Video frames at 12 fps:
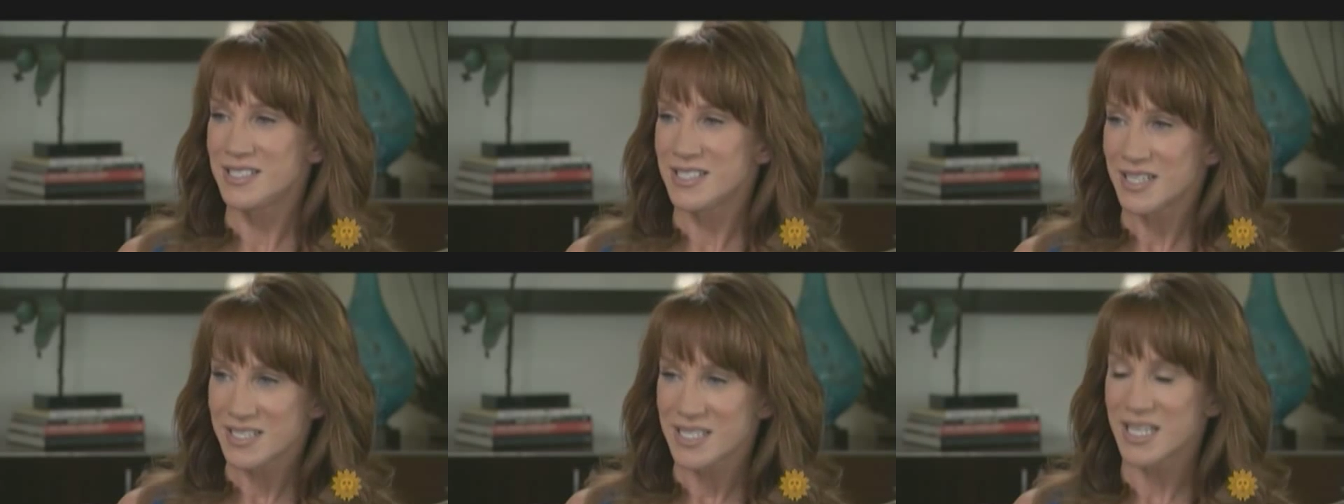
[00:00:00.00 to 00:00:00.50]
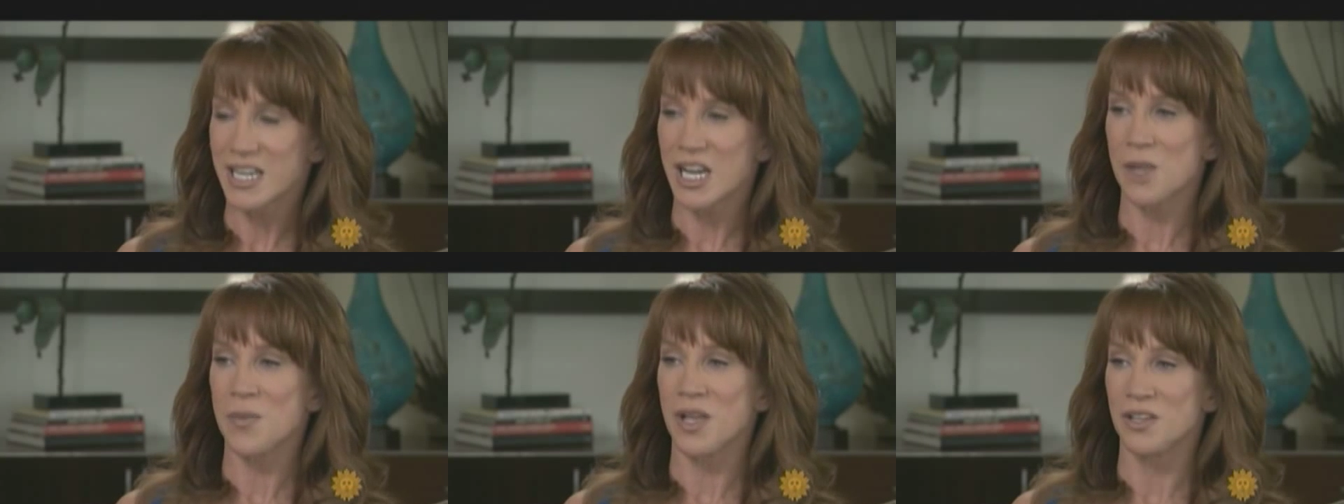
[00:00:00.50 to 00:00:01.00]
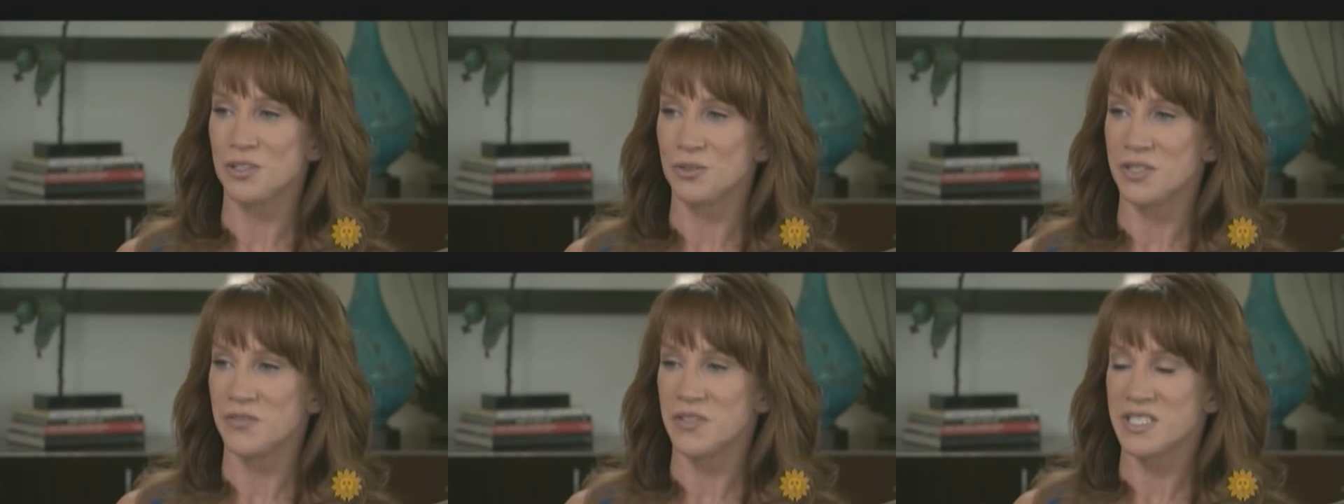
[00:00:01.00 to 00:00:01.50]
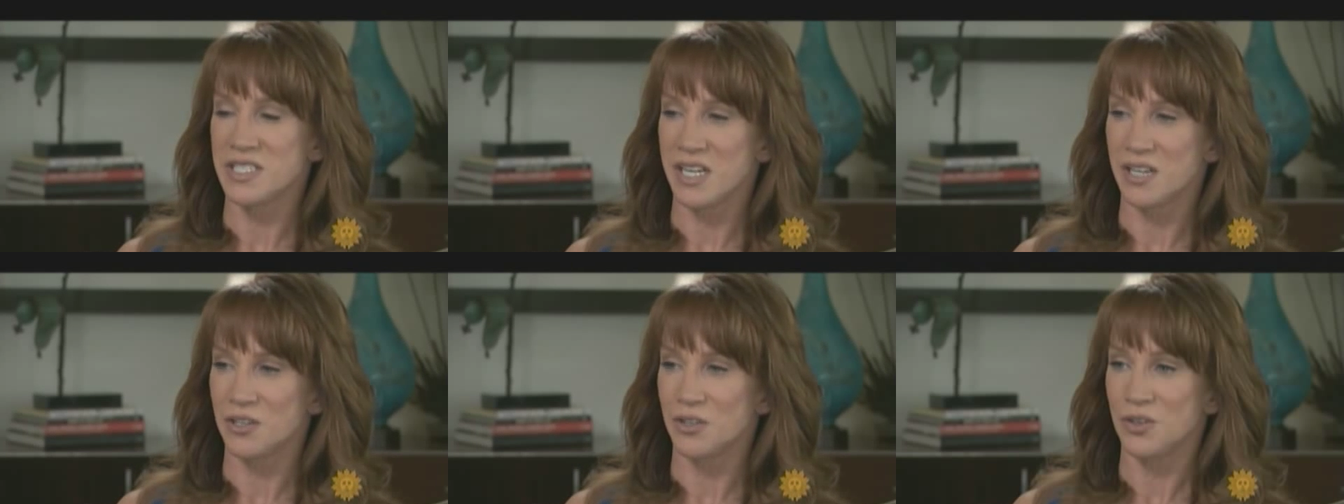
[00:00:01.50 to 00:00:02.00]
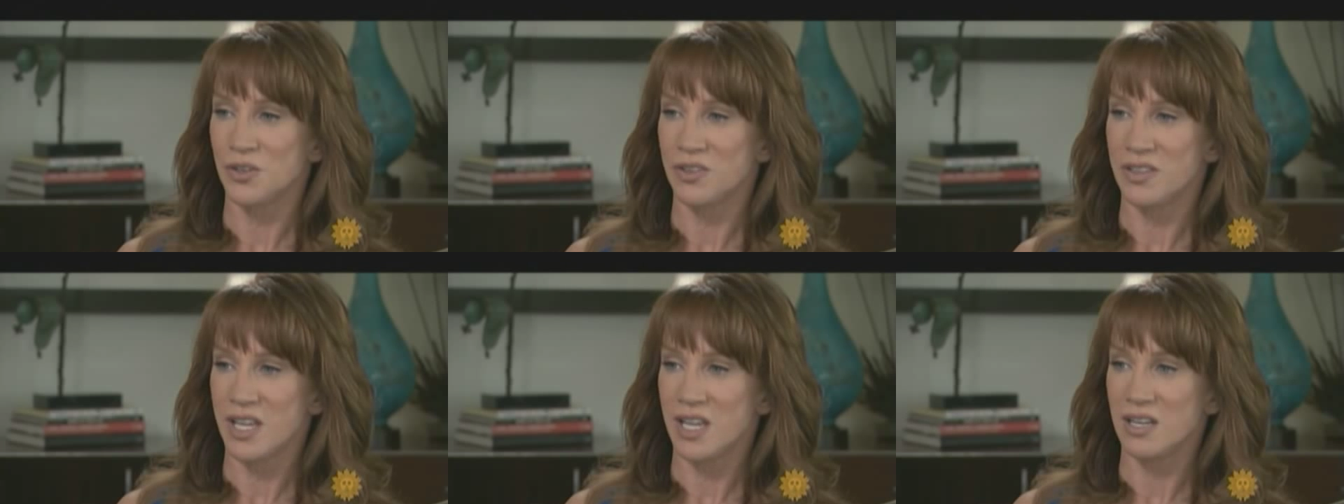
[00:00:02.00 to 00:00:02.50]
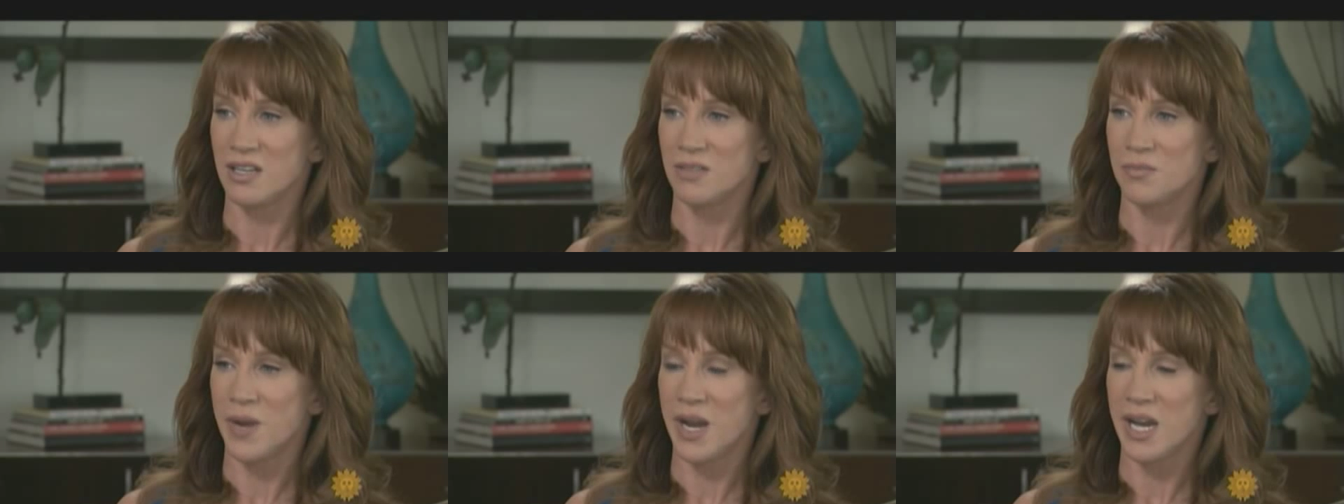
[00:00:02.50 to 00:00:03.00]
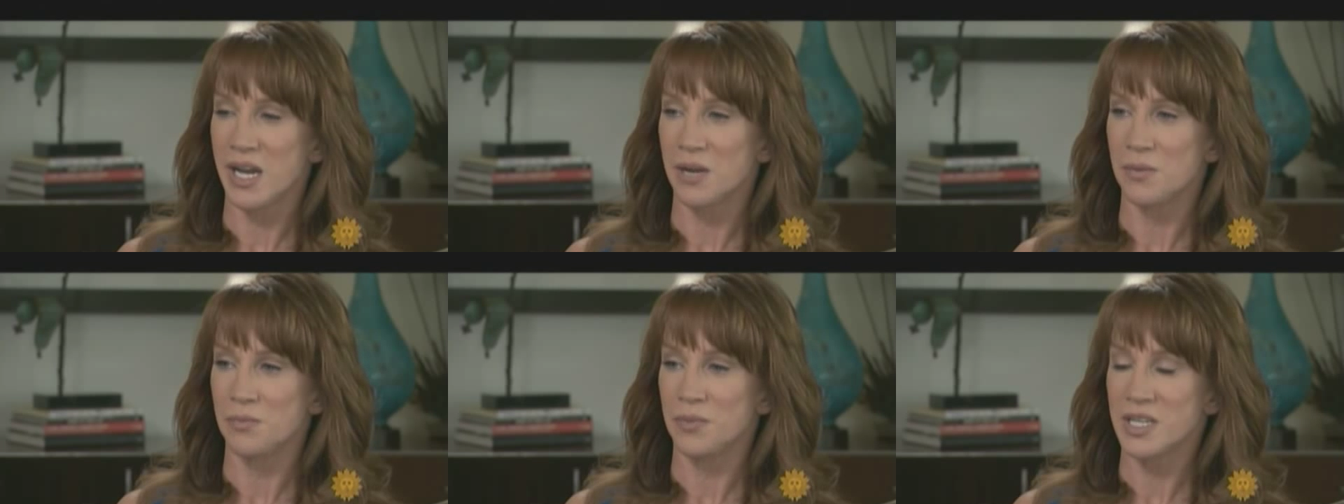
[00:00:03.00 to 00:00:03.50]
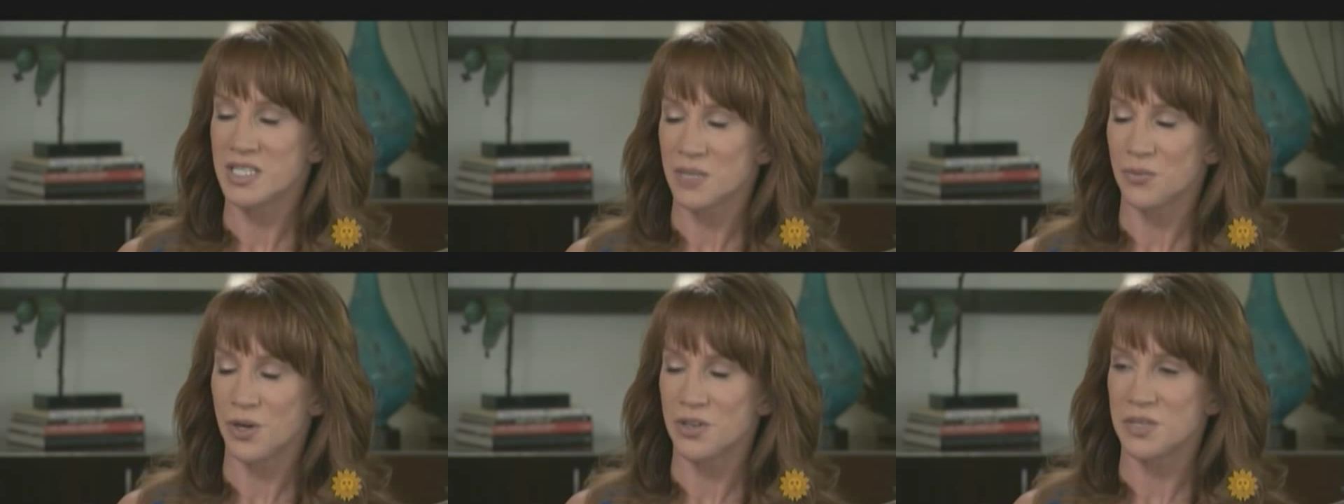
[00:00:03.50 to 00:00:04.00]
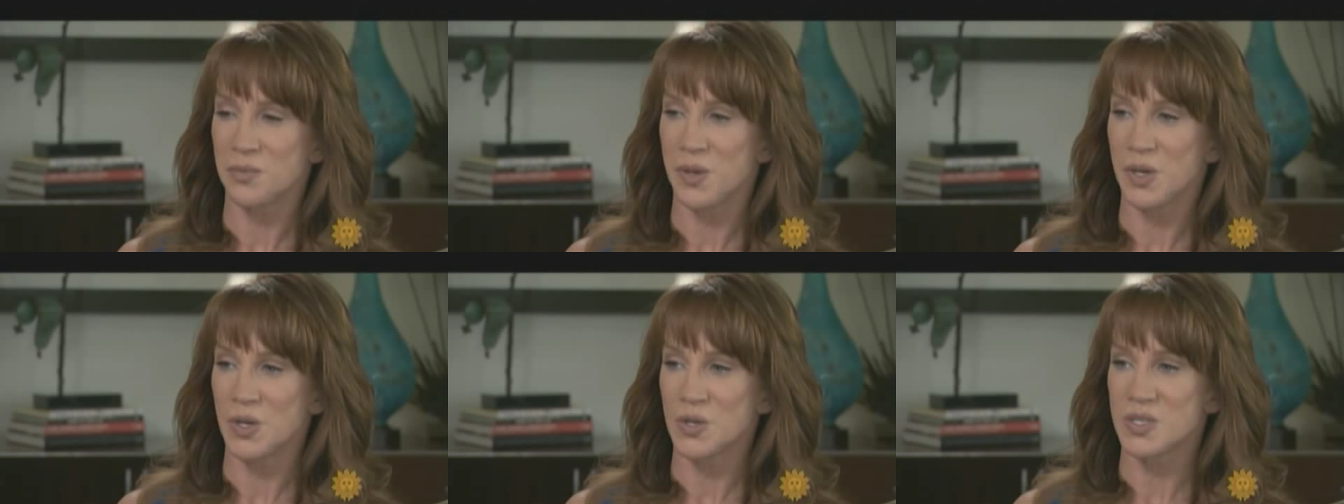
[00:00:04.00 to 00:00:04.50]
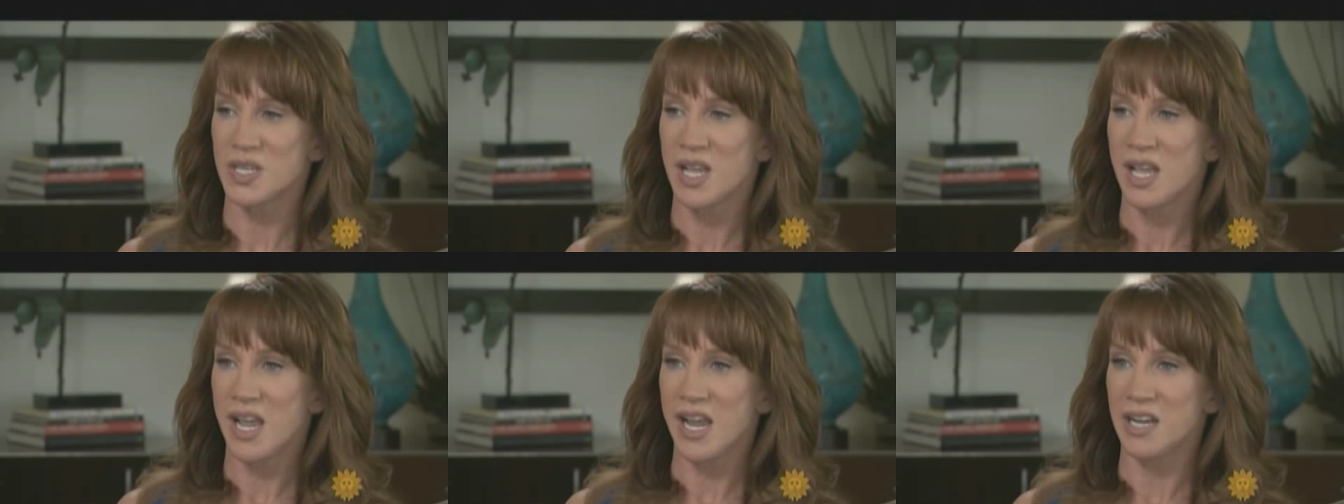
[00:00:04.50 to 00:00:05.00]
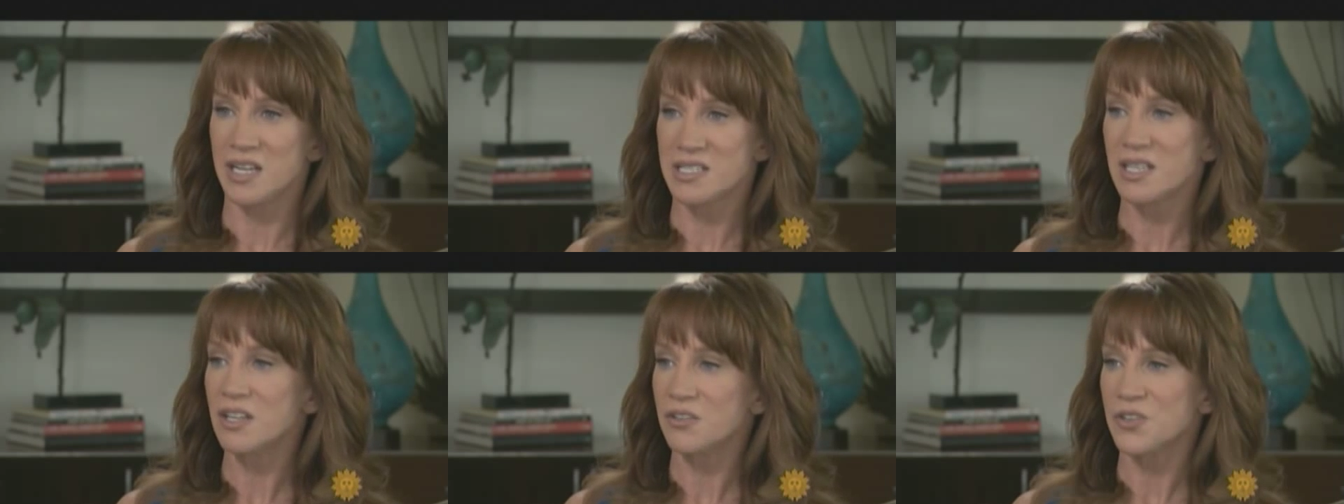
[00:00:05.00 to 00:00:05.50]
does think I'm held to a different standard than my contemporaries and peers, and it's a little